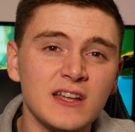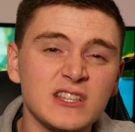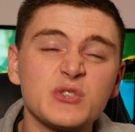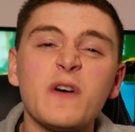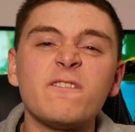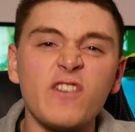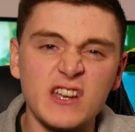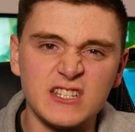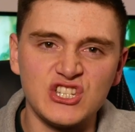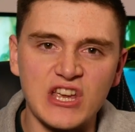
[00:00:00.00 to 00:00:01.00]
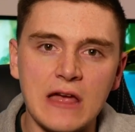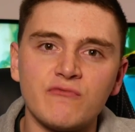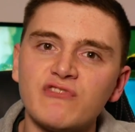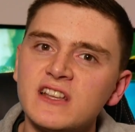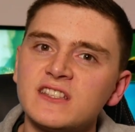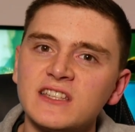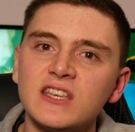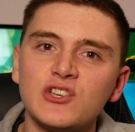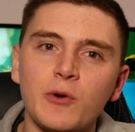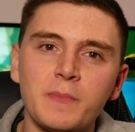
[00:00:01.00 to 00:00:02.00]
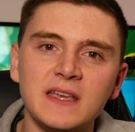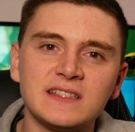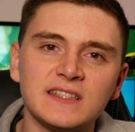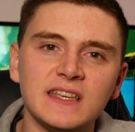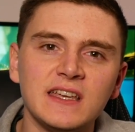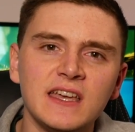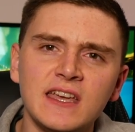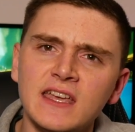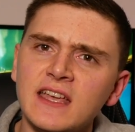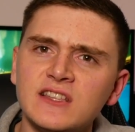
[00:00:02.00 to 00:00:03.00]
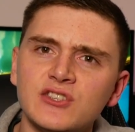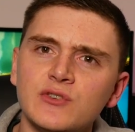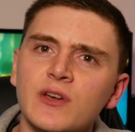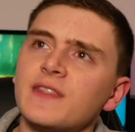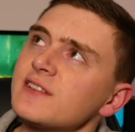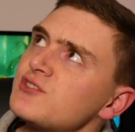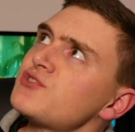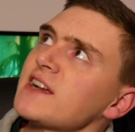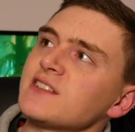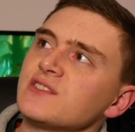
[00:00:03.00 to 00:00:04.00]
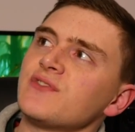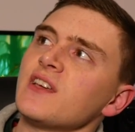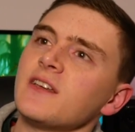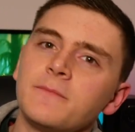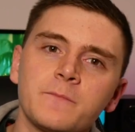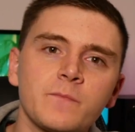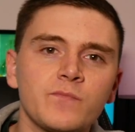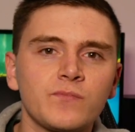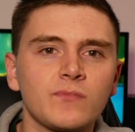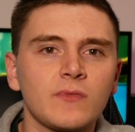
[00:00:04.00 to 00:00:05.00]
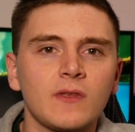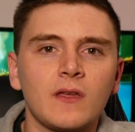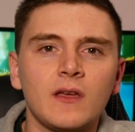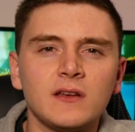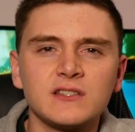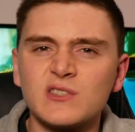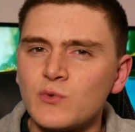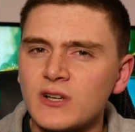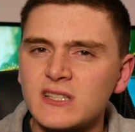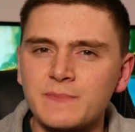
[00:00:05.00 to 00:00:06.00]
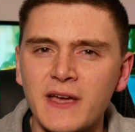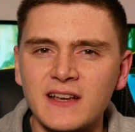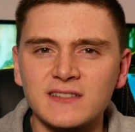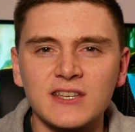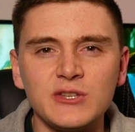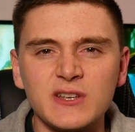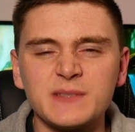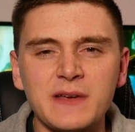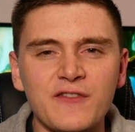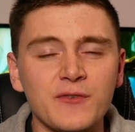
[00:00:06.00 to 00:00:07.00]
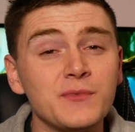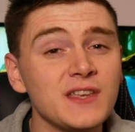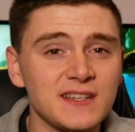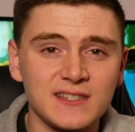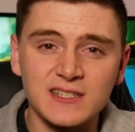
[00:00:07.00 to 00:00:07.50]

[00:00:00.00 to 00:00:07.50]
to a fighter jet ready to take your PC into the stratosphere. So what specs can you expect from this